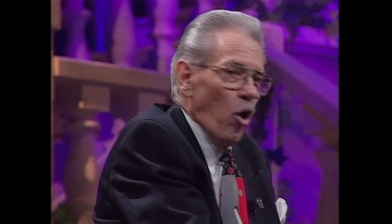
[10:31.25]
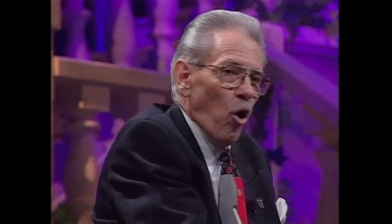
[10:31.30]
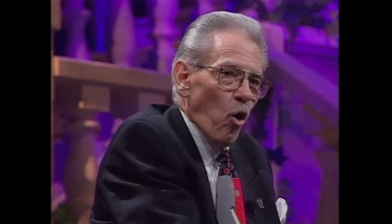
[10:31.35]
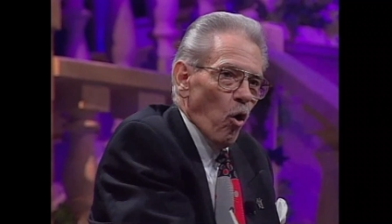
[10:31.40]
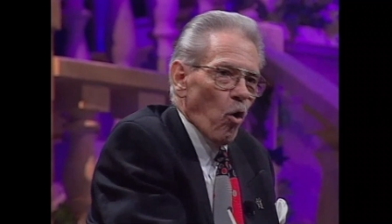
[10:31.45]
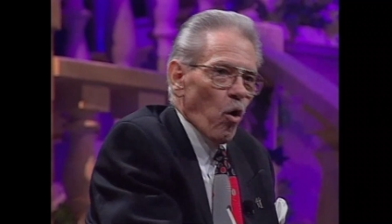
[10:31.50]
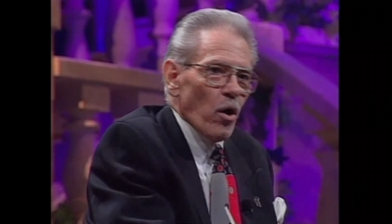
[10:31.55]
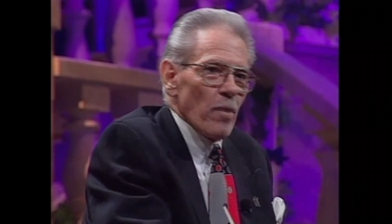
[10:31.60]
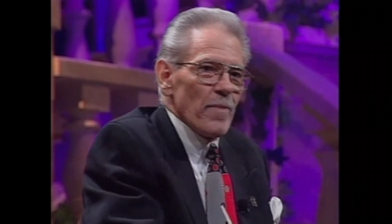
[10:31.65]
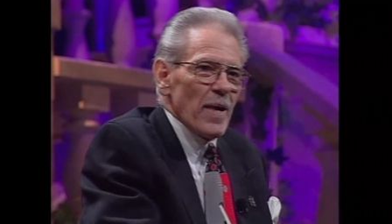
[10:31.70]

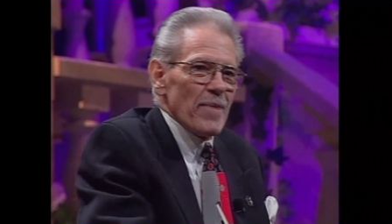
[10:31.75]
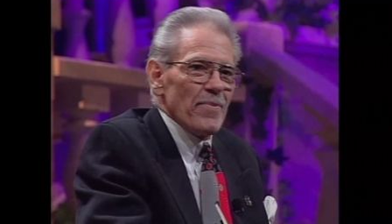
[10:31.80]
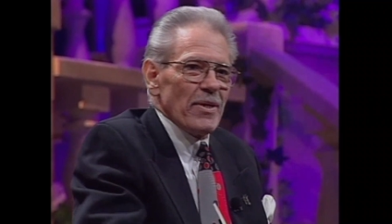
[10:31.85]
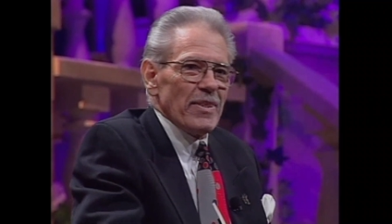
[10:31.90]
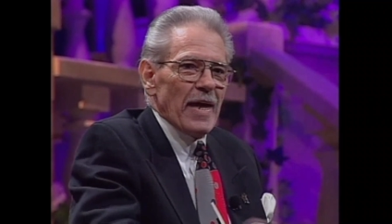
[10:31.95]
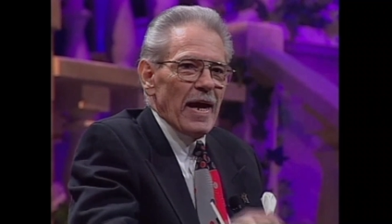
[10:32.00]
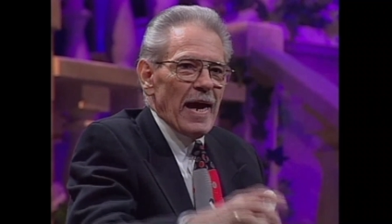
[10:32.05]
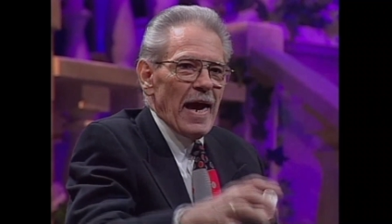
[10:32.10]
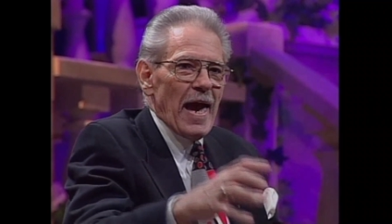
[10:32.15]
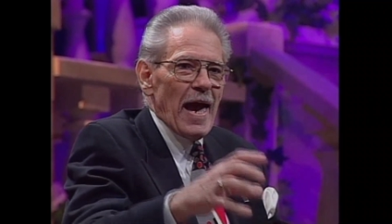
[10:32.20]
Or maybe
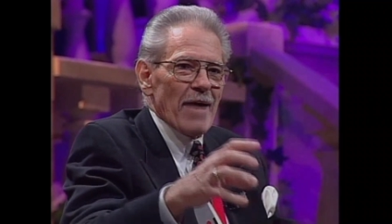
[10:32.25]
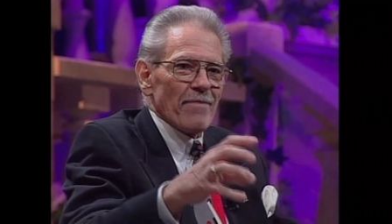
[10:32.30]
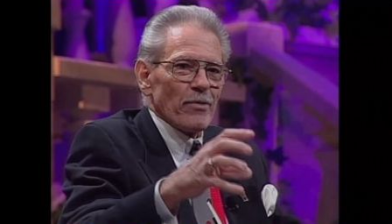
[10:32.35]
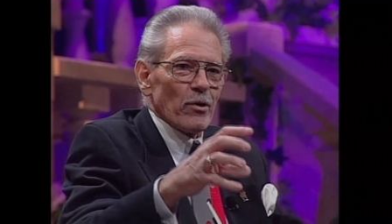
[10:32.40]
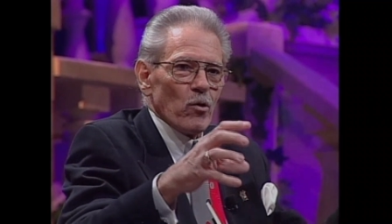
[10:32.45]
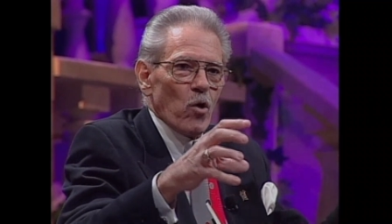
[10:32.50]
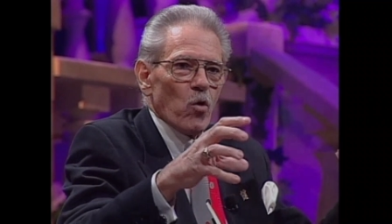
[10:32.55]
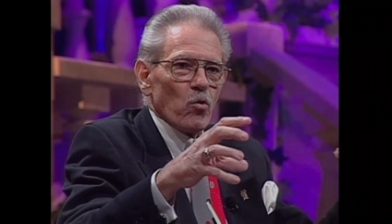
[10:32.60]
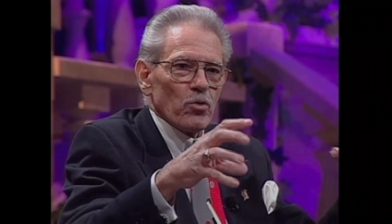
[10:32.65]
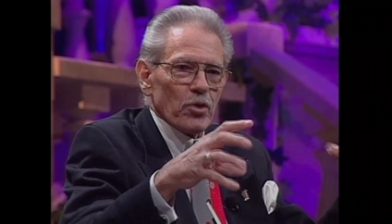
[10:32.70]
they have their
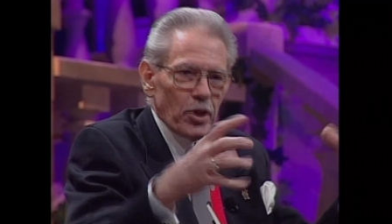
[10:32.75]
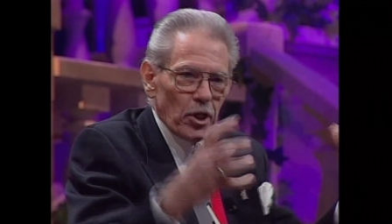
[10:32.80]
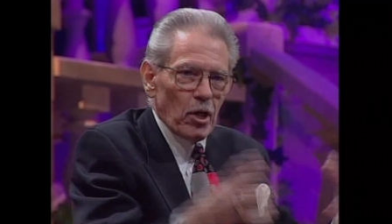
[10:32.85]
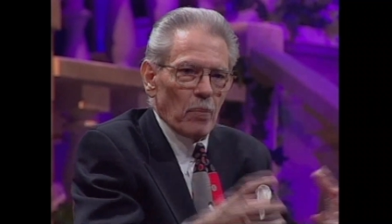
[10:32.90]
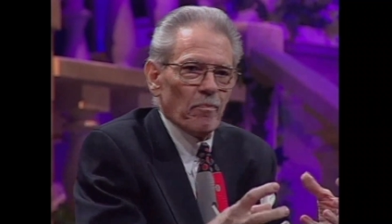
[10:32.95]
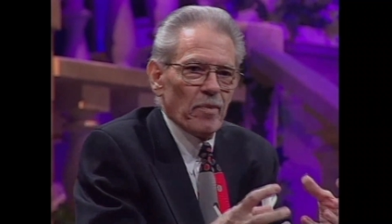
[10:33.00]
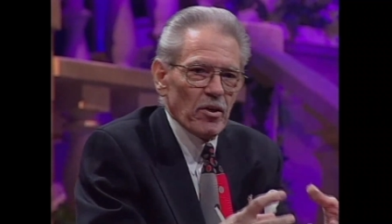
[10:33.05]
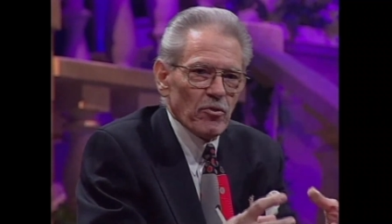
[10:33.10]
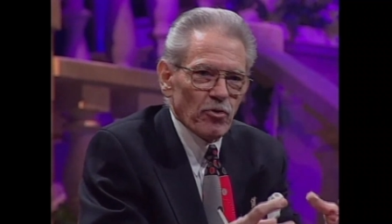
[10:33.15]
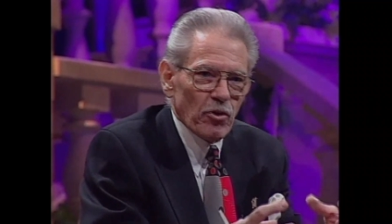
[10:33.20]
own little
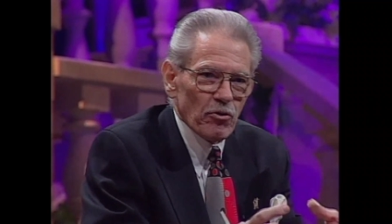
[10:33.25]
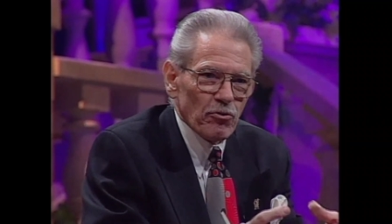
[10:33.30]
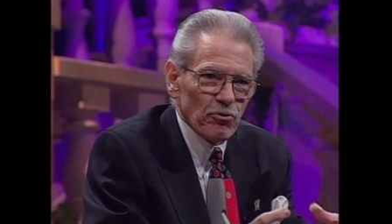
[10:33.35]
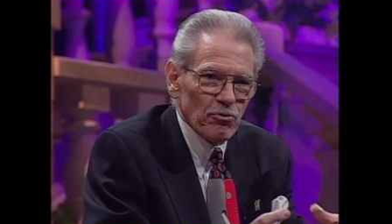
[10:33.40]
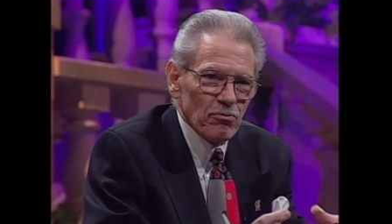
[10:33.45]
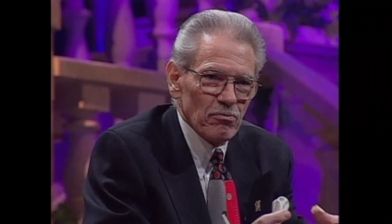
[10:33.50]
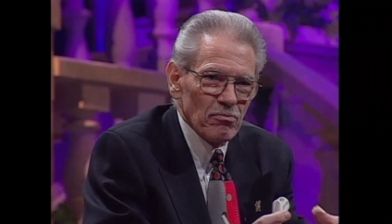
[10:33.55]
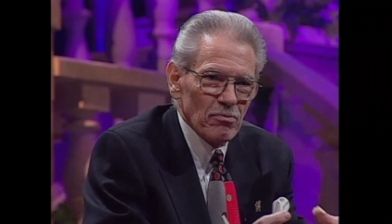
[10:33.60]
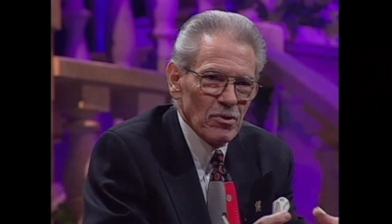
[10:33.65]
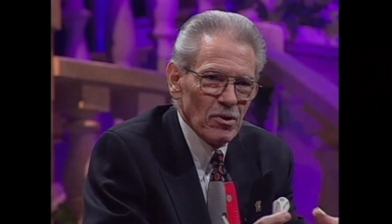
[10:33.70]
business.
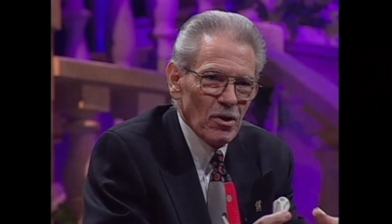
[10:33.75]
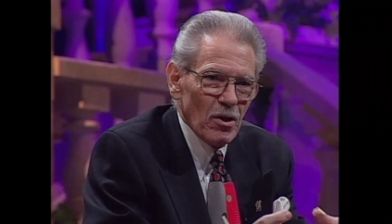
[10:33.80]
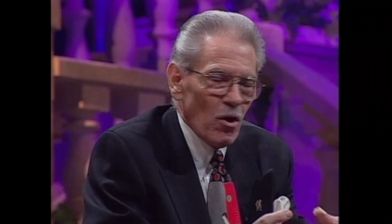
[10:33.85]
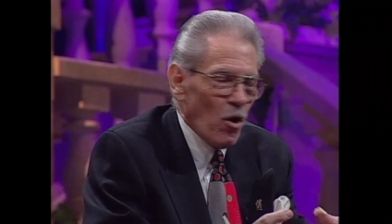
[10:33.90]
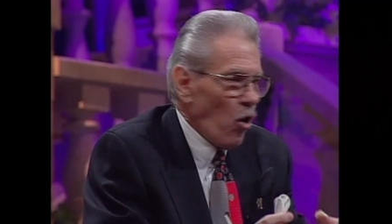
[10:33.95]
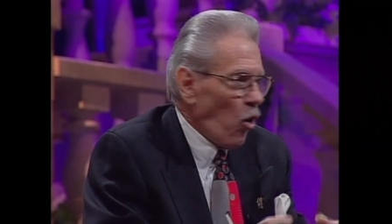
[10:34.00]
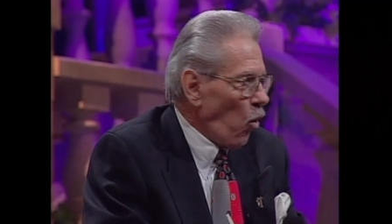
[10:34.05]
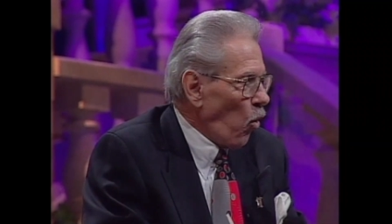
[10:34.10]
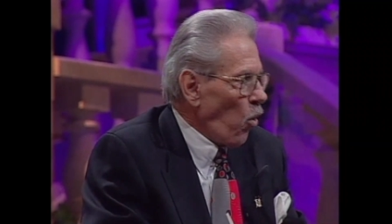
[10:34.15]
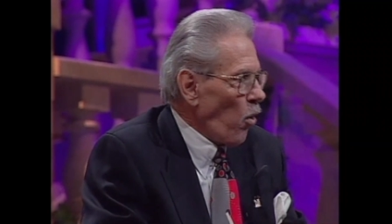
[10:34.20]

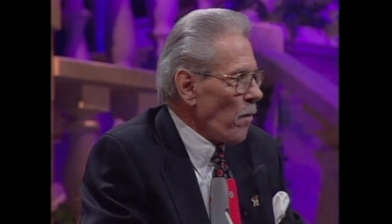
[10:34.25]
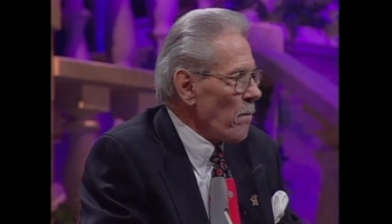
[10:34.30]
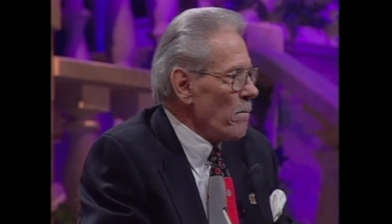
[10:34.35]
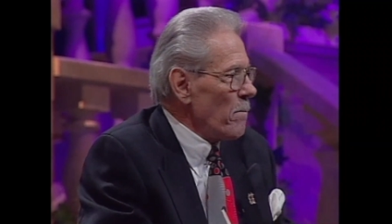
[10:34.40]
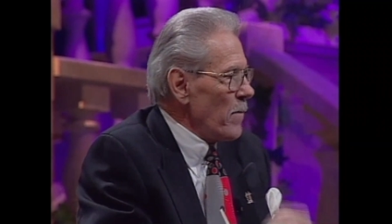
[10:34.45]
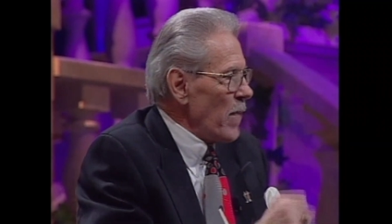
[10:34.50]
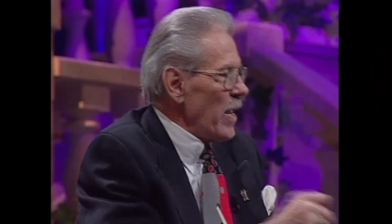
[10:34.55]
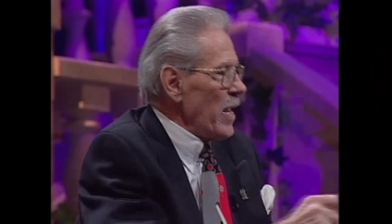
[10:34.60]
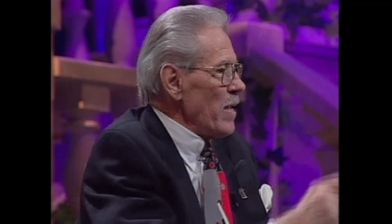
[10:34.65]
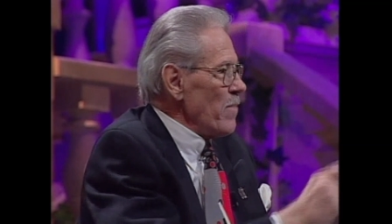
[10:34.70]
Or
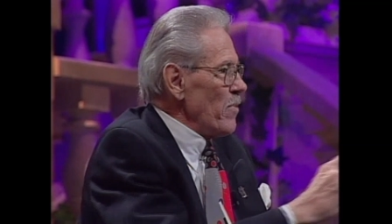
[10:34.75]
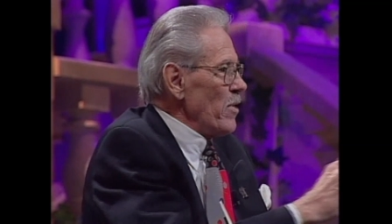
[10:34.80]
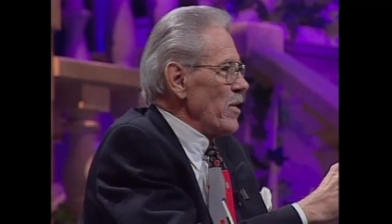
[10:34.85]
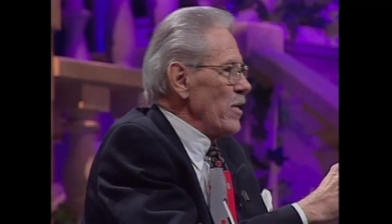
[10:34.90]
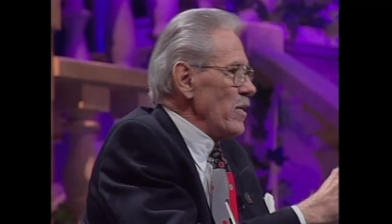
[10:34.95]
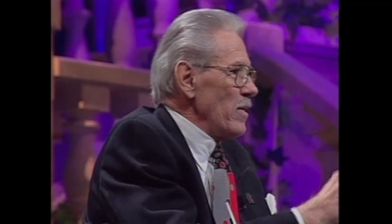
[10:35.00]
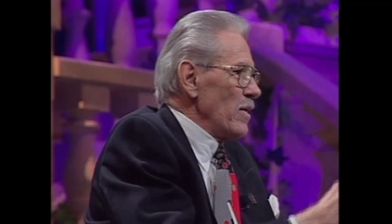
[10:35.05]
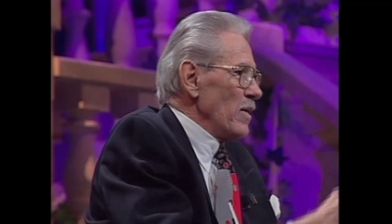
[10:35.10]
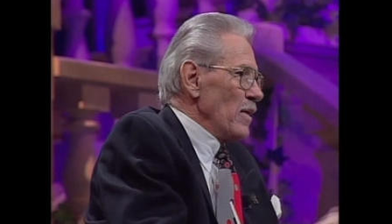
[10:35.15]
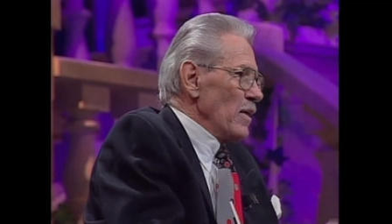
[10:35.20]
maybe